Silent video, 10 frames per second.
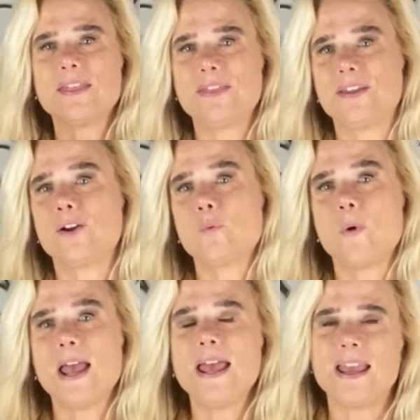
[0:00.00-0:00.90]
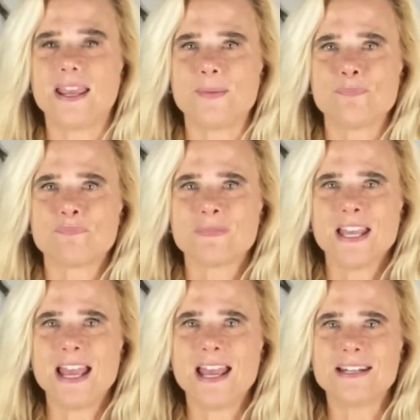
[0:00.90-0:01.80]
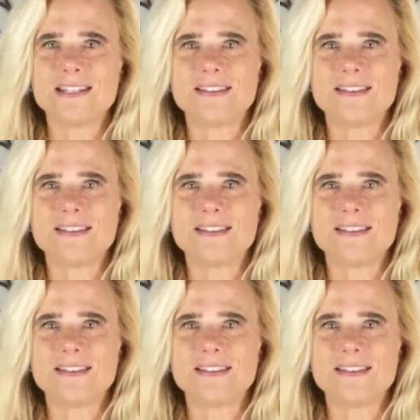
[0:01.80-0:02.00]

their way. And